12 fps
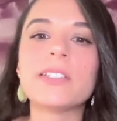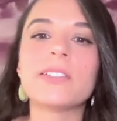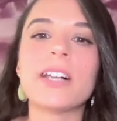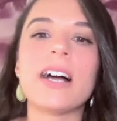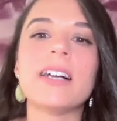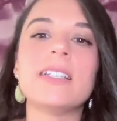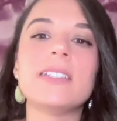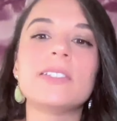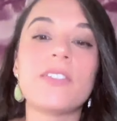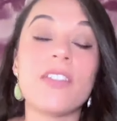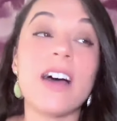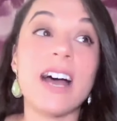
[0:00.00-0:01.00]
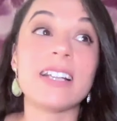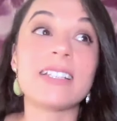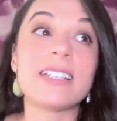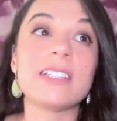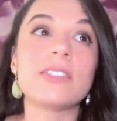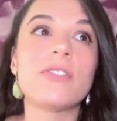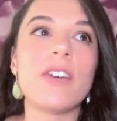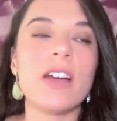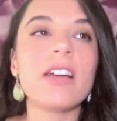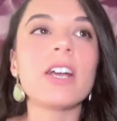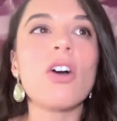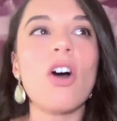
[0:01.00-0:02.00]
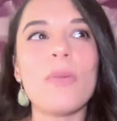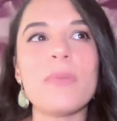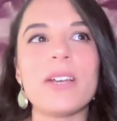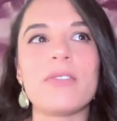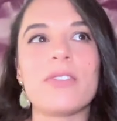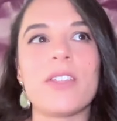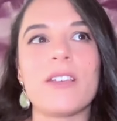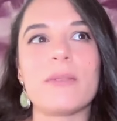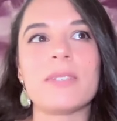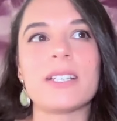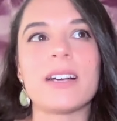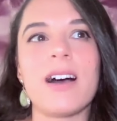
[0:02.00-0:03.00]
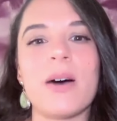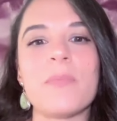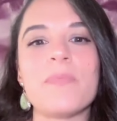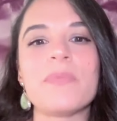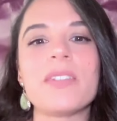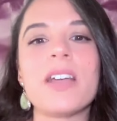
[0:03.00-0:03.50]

is that it's very common for them to come